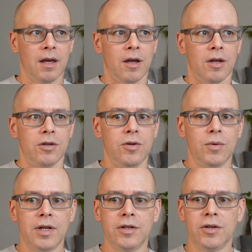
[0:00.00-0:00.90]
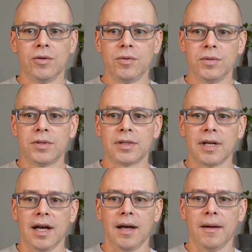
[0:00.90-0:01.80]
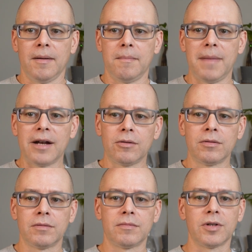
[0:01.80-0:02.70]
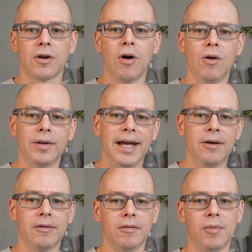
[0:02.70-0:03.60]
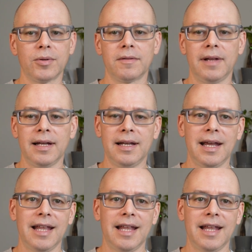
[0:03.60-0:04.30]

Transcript: you can use metal to call down a bolt of lightning.